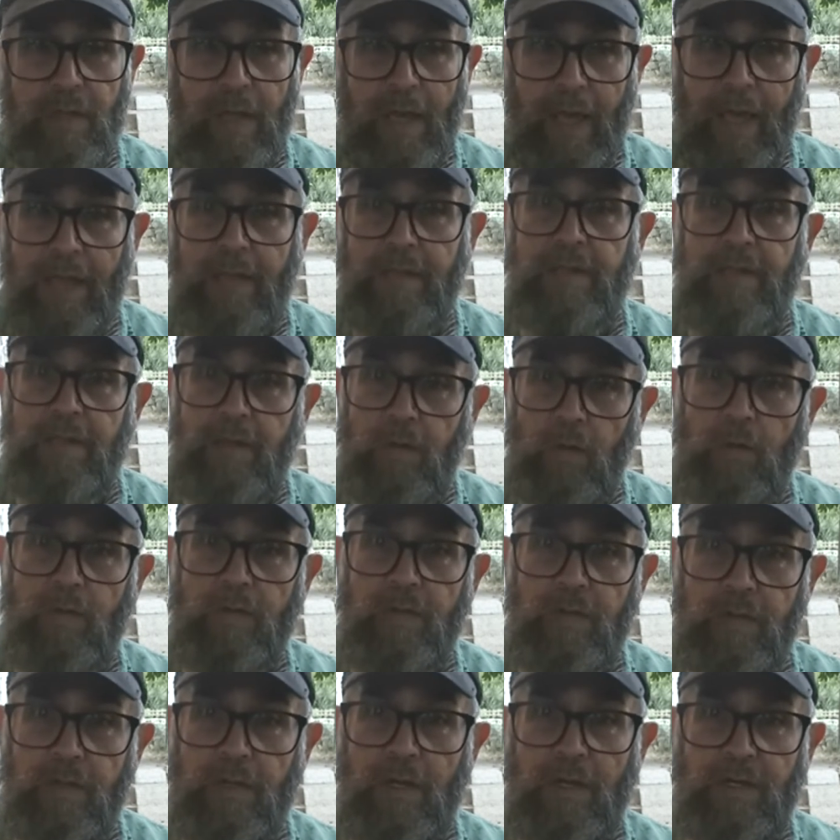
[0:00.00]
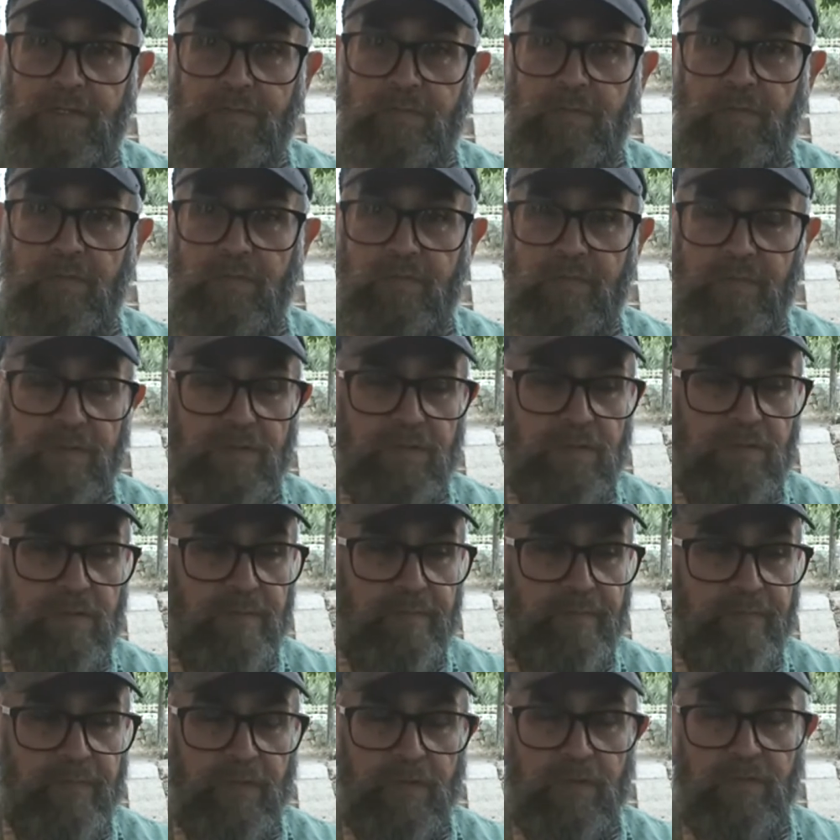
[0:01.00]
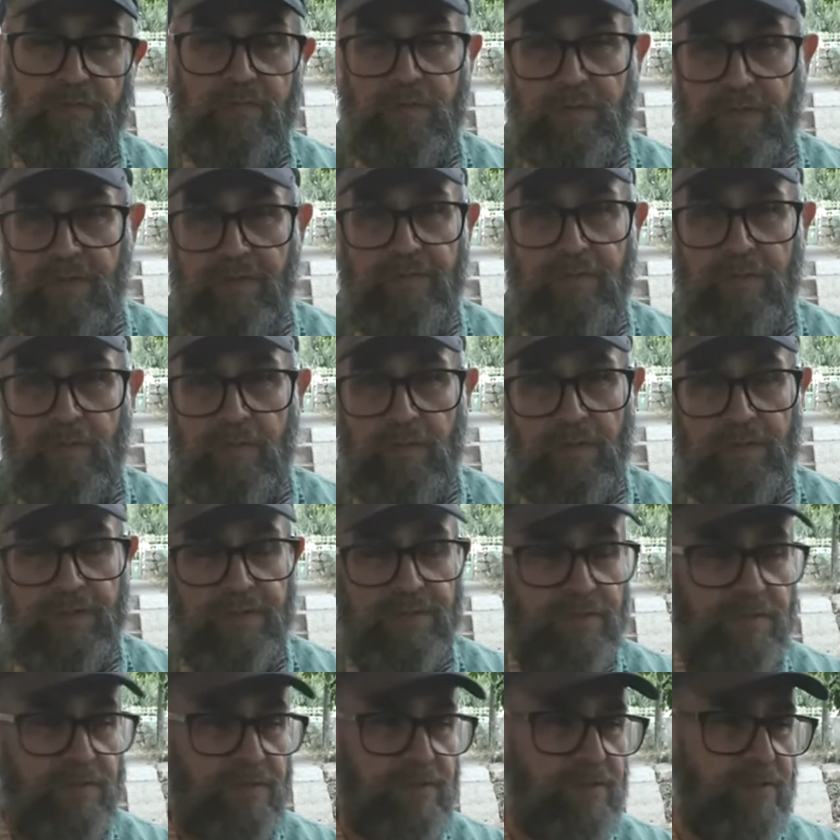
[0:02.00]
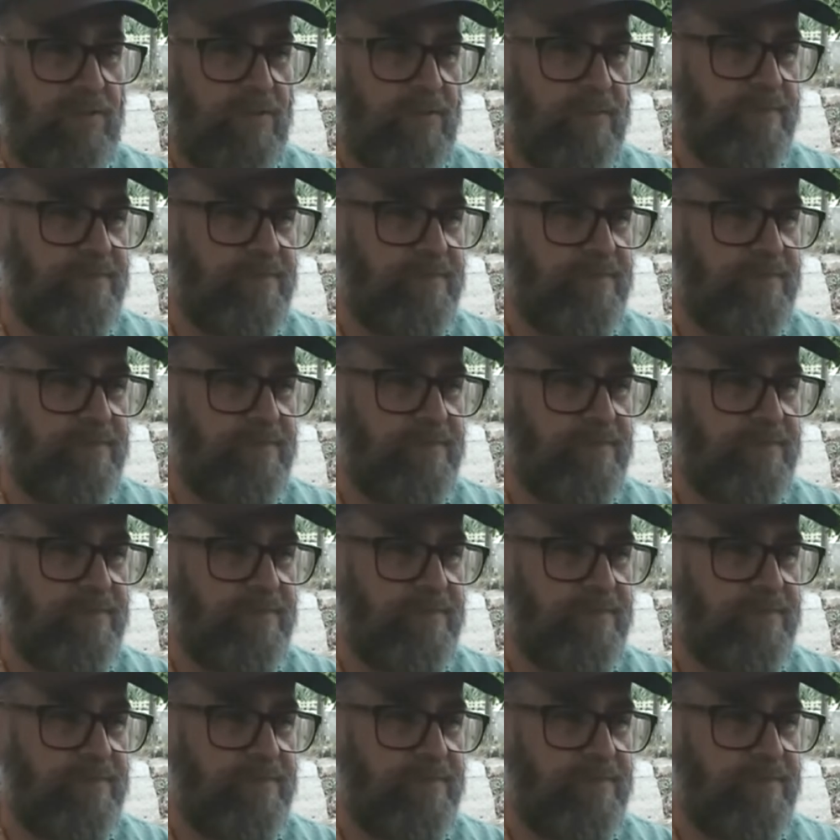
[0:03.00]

and the Orthodox movement, for different reasons.